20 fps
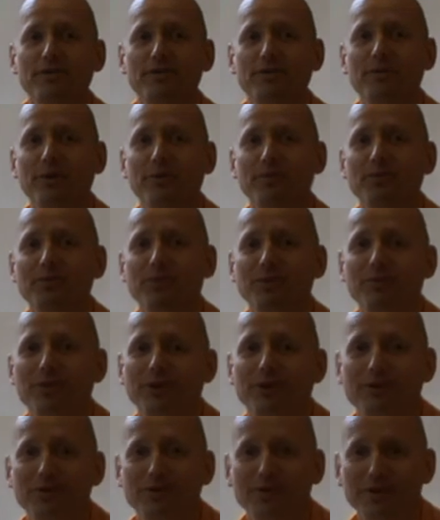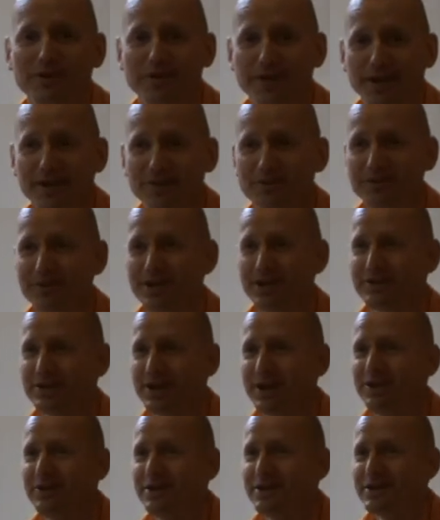so maybe people are also attached to their
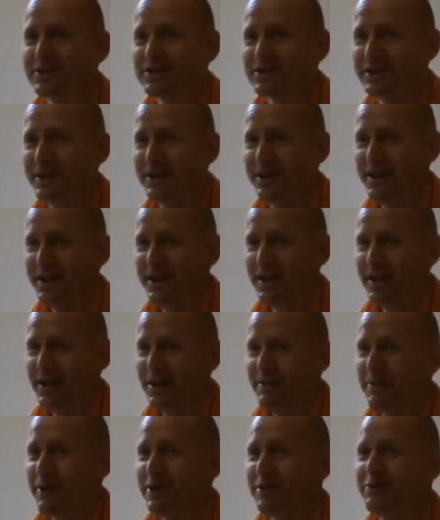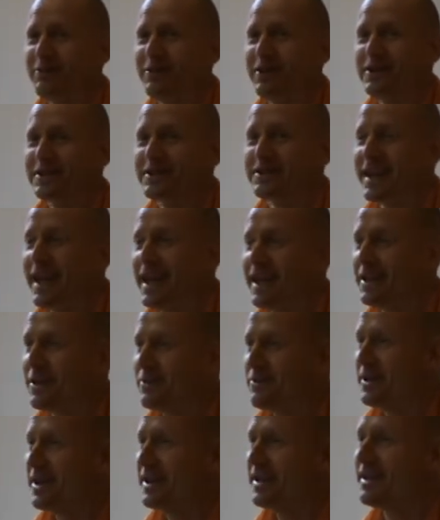chariots. But if you understand that
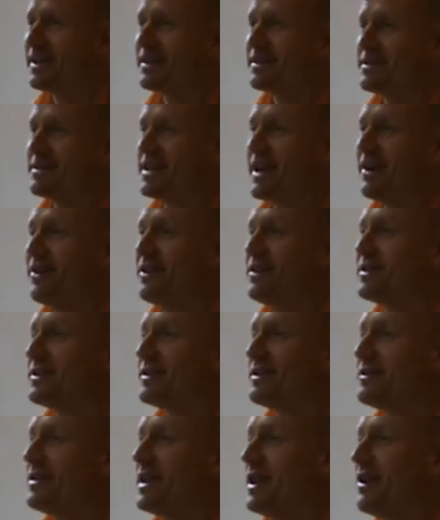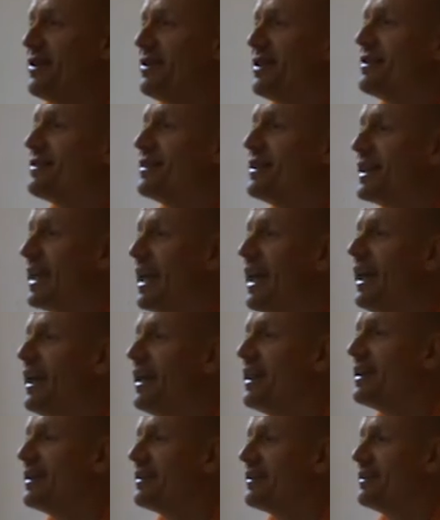really the chariot is
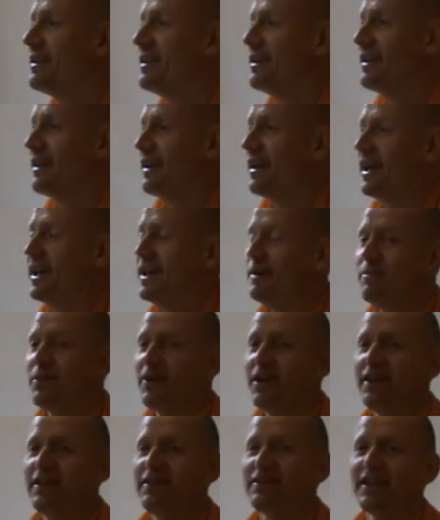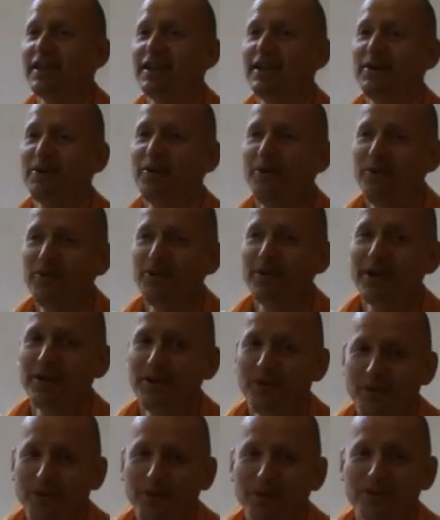decaying, and the body is getting older and
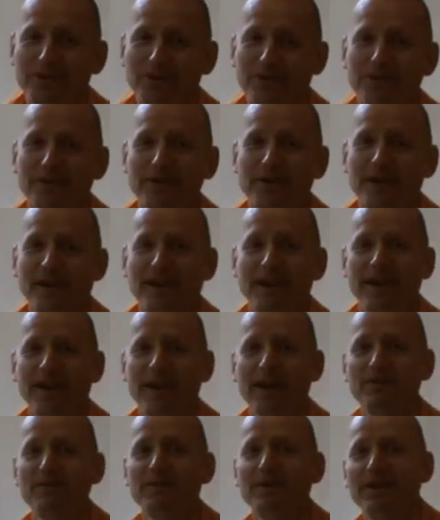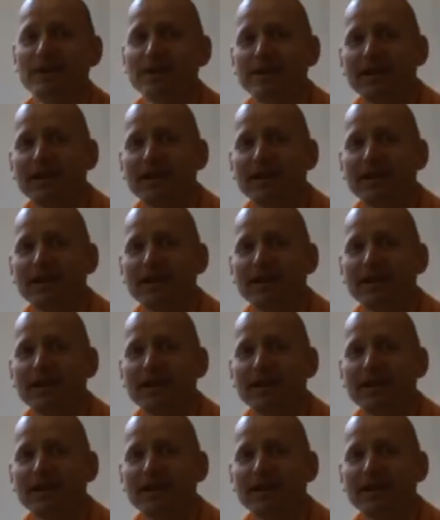older, and we are